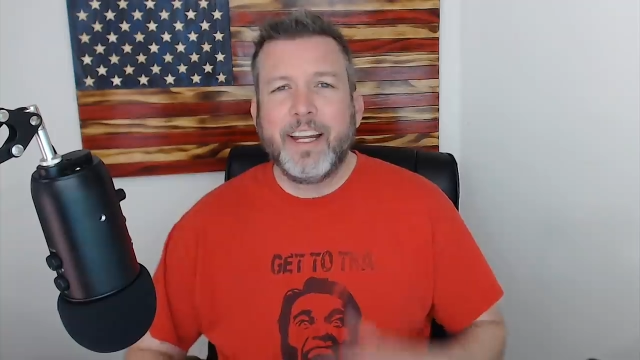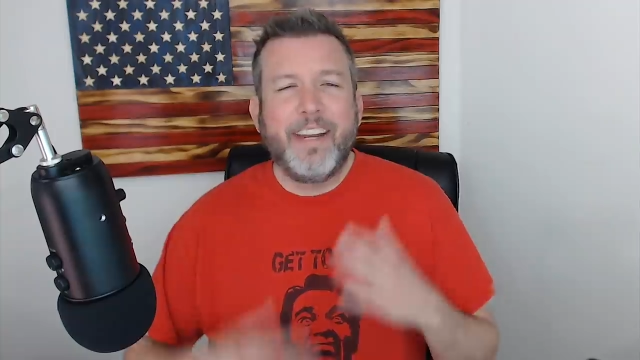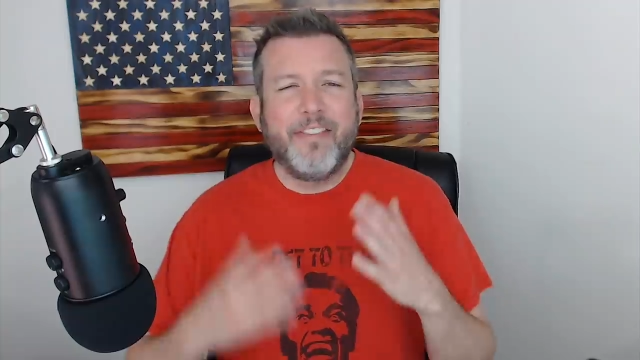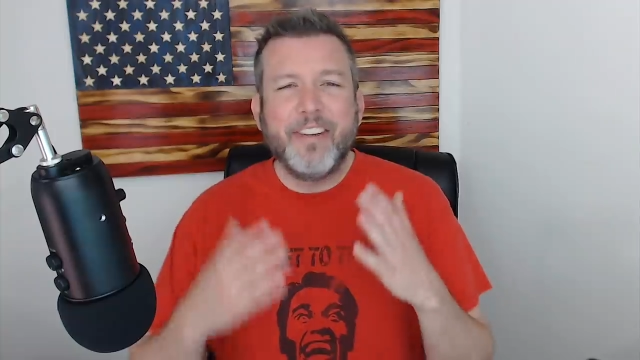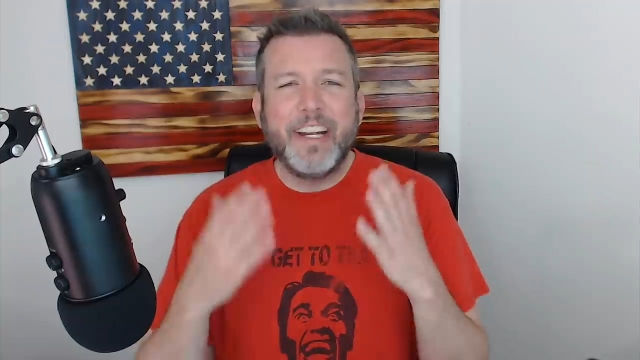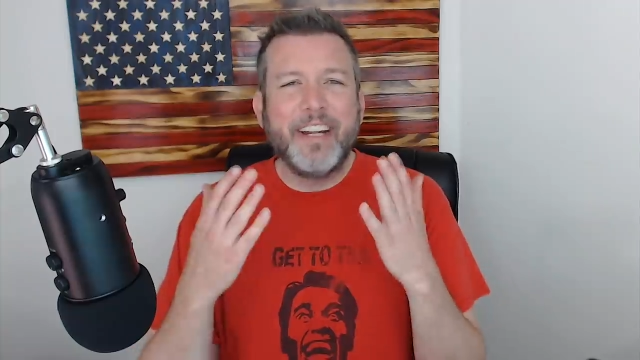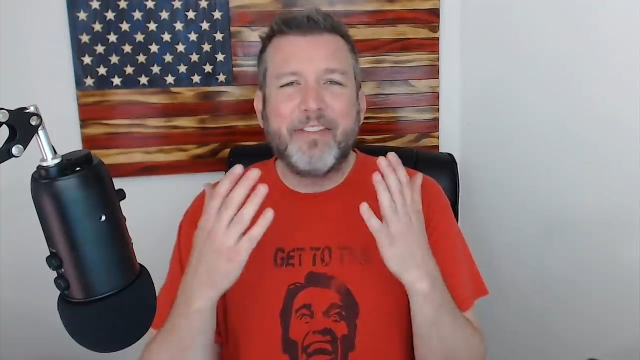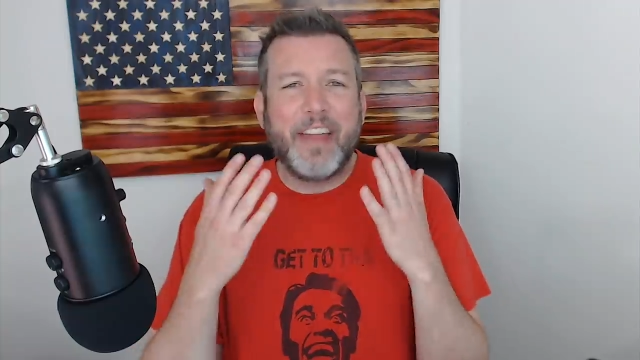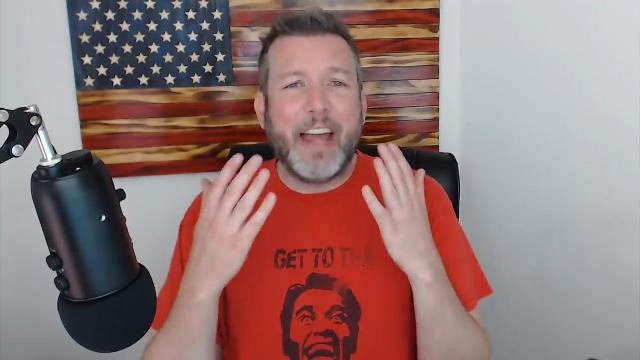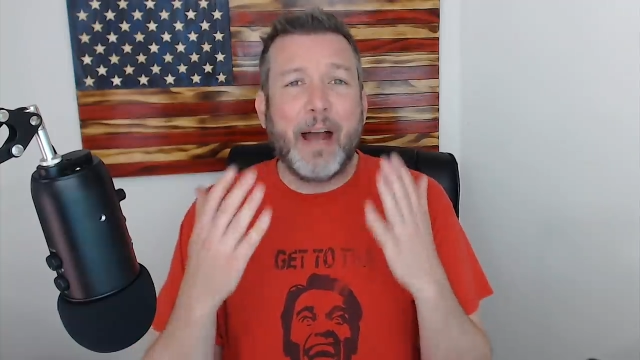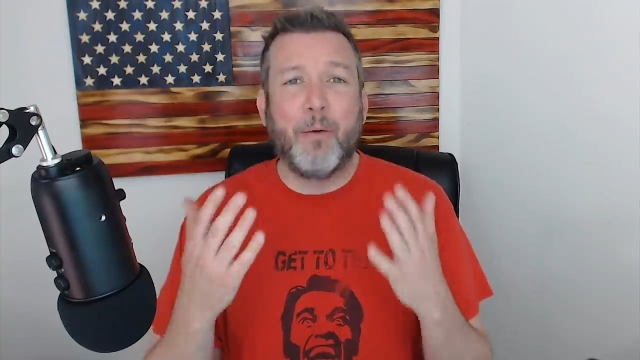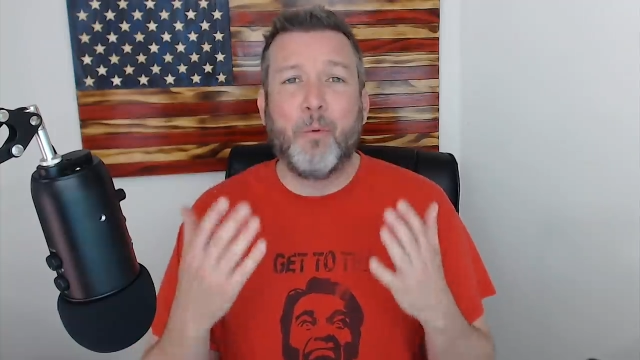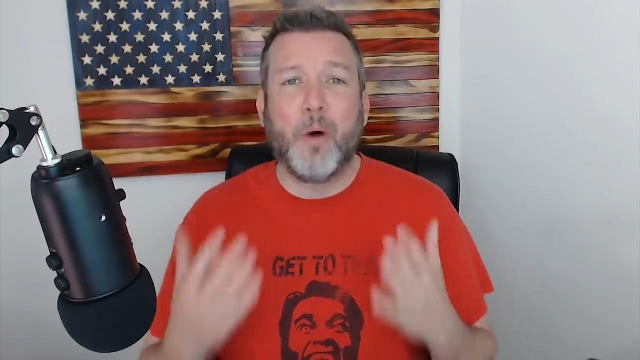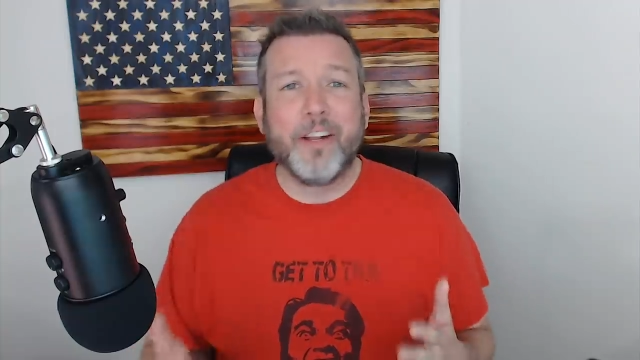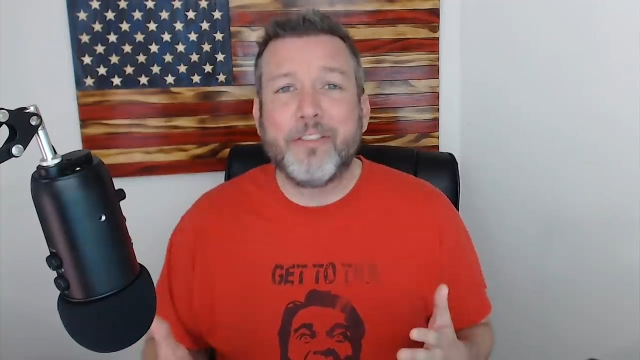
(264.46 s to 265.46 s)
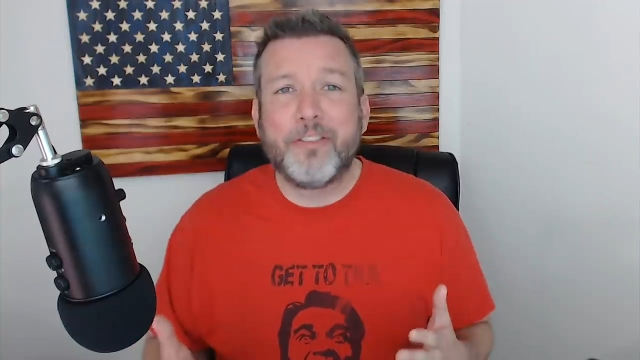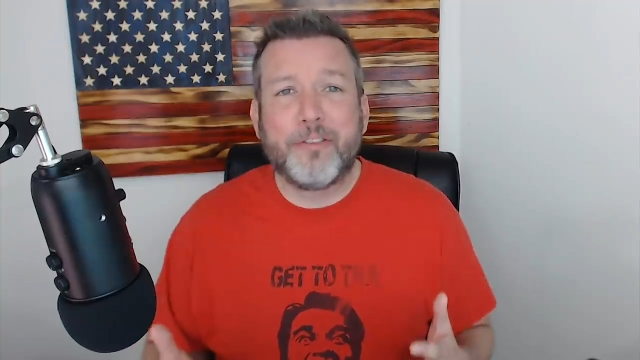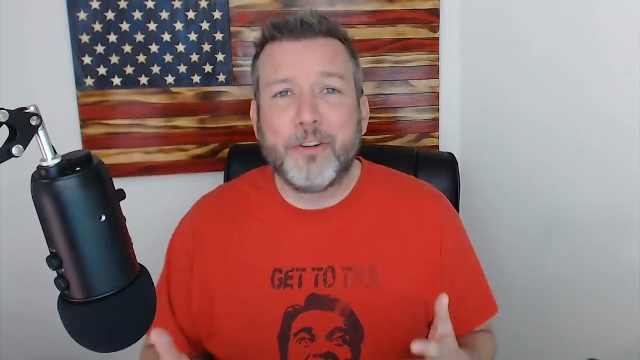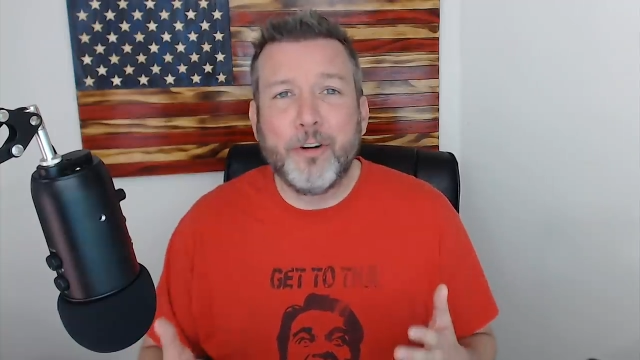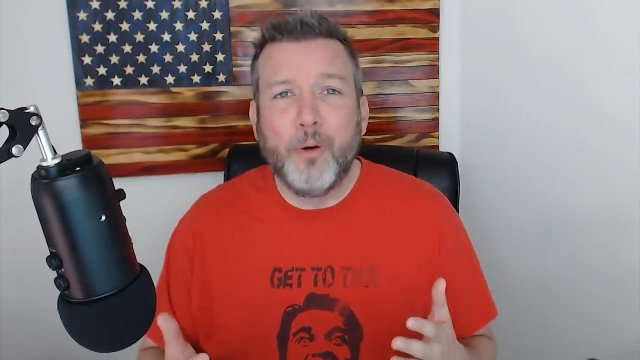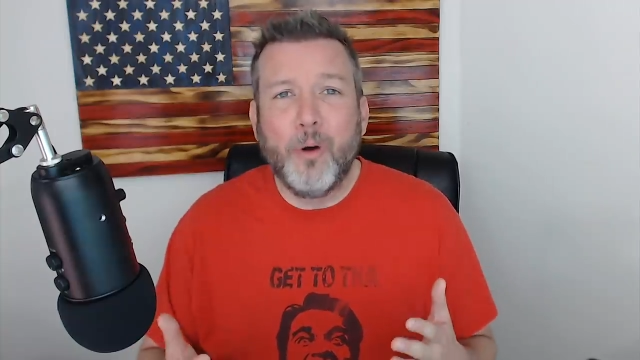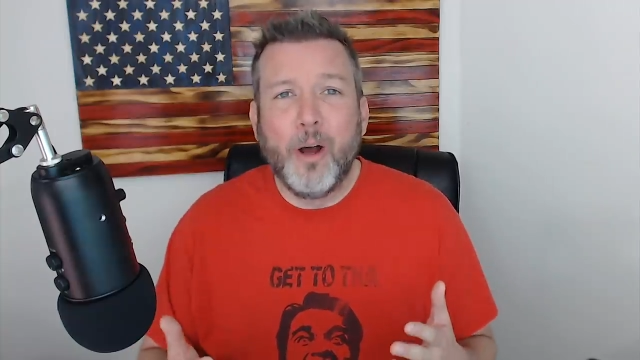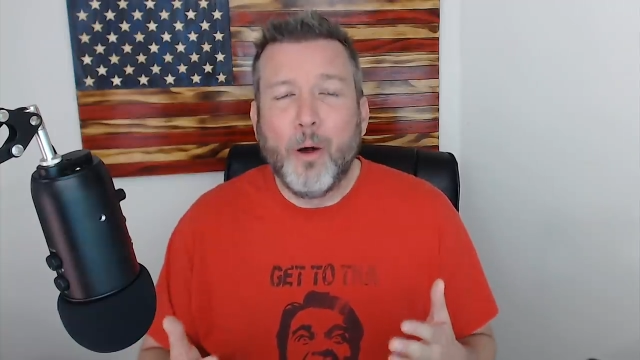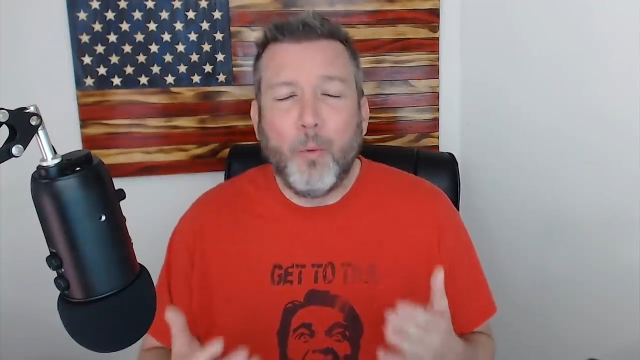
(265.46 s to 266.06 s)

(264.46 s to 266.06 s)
Even if that was true,